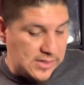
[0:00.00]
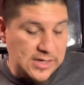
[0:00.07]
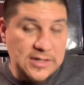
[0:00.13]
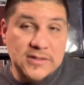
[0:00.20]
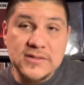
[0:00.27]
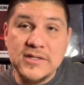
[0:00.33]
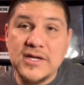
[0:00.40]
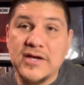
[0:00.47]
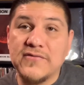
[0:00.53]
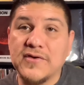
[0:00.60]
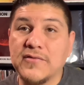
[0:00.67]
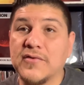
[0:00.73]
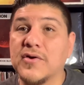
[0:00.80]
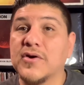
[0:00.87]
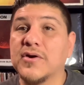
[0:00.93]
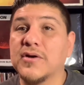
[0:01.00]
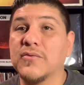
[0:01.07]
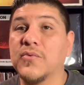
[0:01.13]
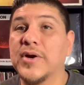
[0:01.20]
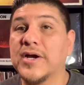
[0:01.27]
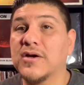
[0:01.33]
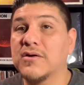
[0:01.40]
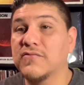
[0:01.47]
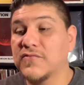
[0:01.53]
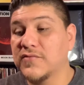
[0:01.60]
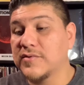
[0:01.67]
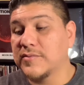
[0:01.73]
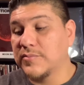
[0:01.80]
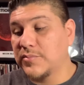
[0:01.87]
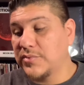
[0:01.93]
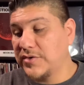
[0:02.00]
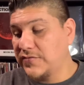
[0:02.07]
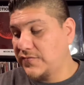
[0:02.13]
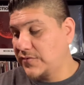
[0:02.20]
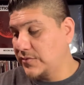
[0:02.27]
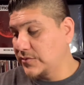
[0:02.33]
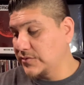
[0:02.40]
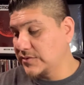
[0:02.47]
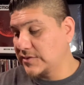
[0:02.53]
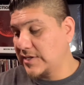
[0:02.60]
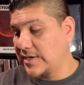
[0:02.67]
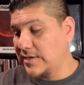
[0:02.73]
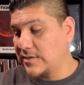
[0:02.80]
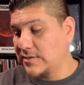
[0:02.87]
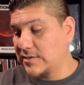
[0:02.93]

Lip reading: I don't think I've ever heard a record from Prefuse that